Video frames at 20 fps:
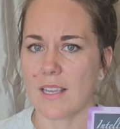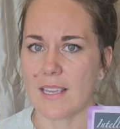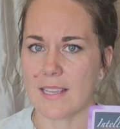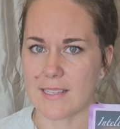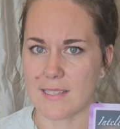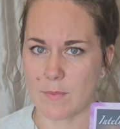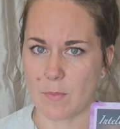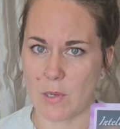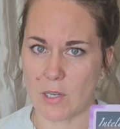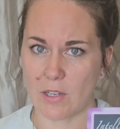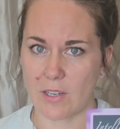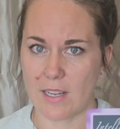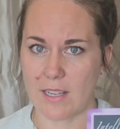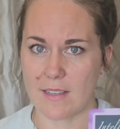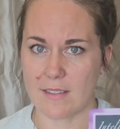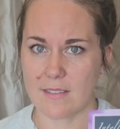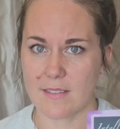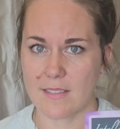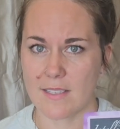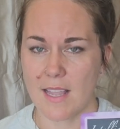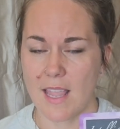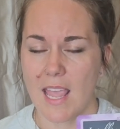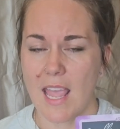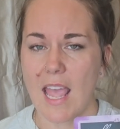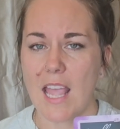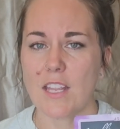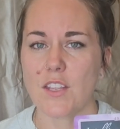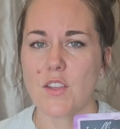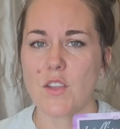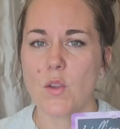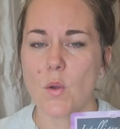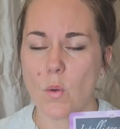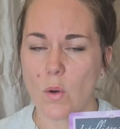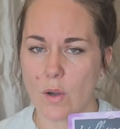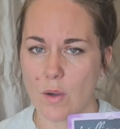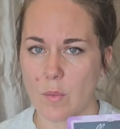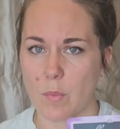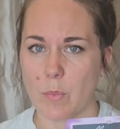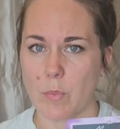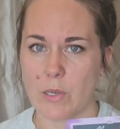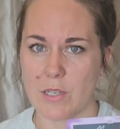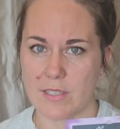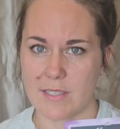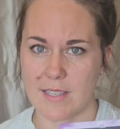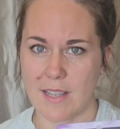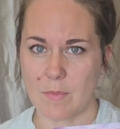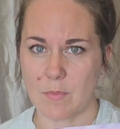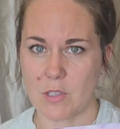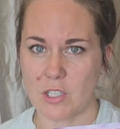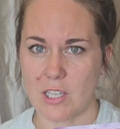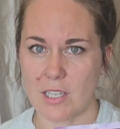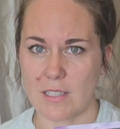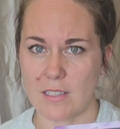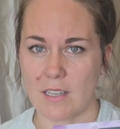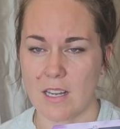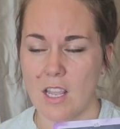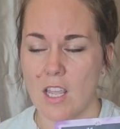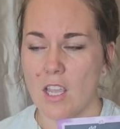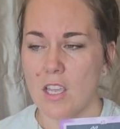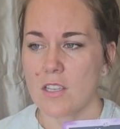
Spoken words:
experience, your perception.